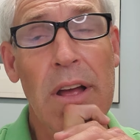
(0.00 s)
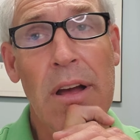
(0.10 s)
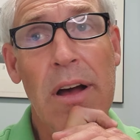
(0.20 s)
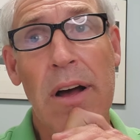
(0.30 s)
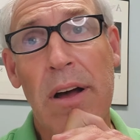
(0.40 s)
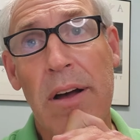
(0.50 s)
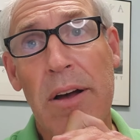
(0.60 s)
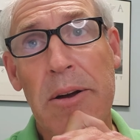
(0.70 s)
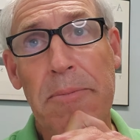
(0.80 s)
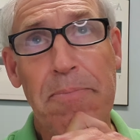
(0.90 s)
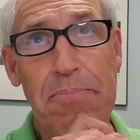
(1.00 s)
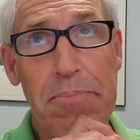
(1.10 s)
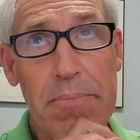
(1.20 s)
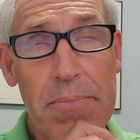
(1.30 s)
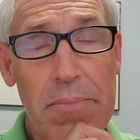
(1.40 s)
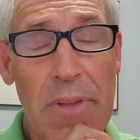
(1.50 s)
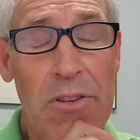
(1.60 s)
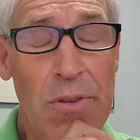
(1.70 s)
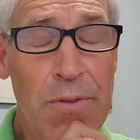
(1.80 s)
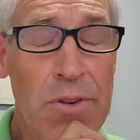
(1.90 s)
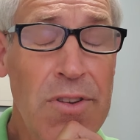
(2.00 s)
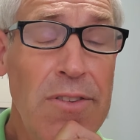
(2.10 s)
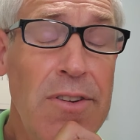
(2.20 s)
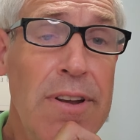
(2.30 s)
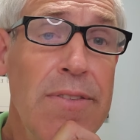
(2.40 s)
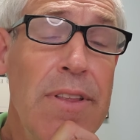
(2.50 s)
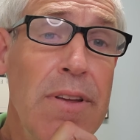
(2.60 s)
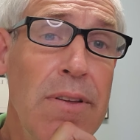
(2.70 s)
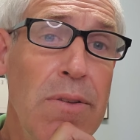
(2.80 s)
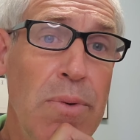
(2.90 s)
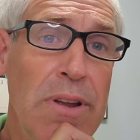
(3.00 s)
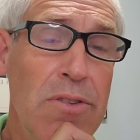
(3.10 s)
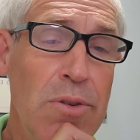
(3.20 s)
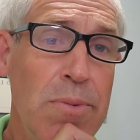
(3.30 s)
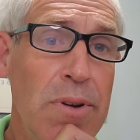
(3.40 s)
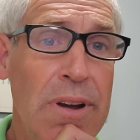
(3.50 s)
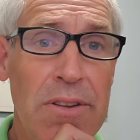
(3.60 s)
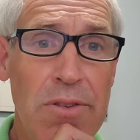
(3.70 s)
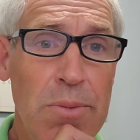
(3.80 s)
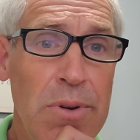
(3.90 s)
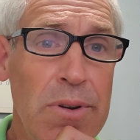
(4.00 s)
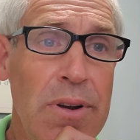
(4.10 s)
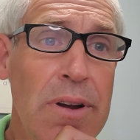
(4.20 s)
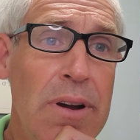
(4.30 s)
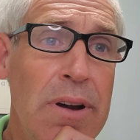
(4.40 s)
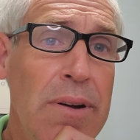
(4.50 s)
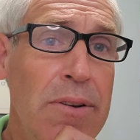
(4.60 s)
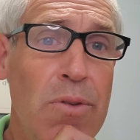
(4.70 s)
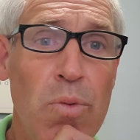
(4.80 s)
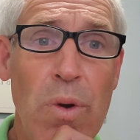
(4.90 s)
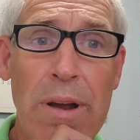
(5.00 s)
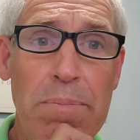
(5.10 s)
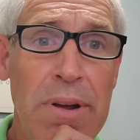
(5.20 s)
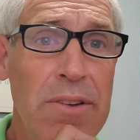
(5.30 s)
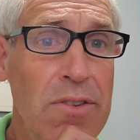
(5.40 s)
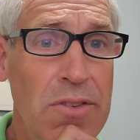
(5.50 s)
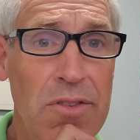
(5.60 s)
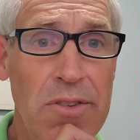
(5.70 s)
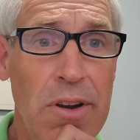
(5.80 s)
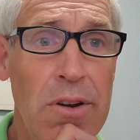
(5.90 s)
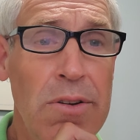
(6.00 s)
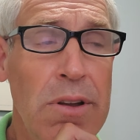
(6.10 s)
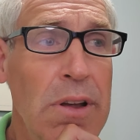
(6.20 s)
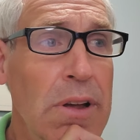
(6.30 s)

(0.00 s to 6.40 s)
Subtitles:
So food sensitivity, the Wheatstone, Gutzoomer, great places to start.